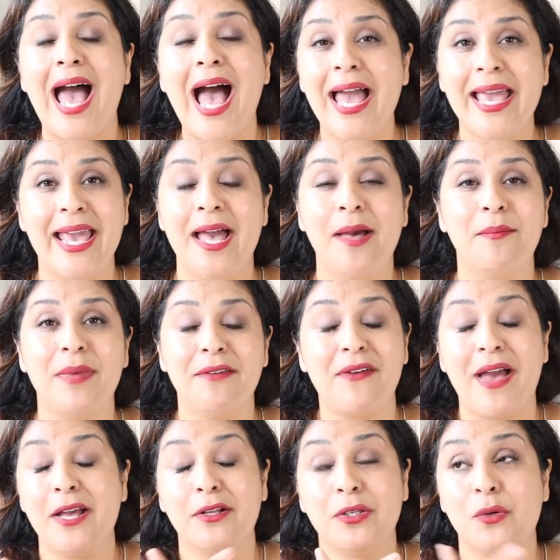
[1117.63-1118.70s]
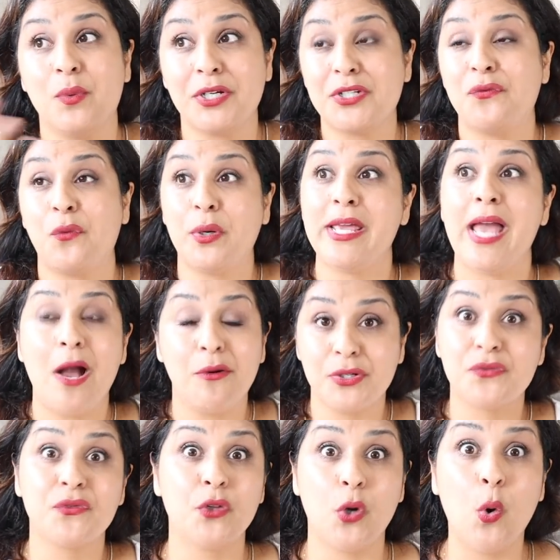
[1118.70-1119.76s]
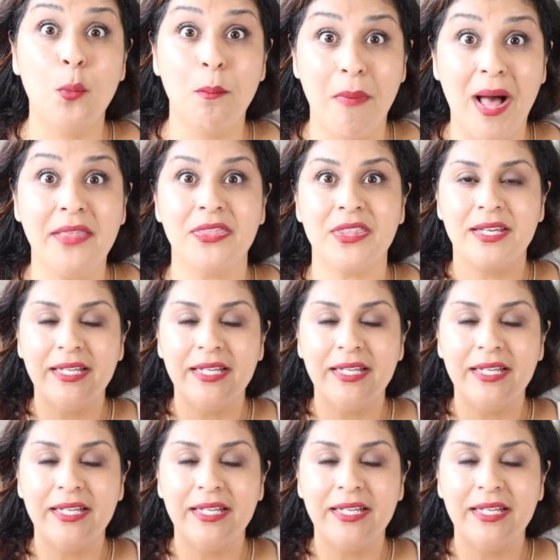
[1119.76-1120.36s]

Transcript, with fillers: I am if I only worked 40 hours for the whole month.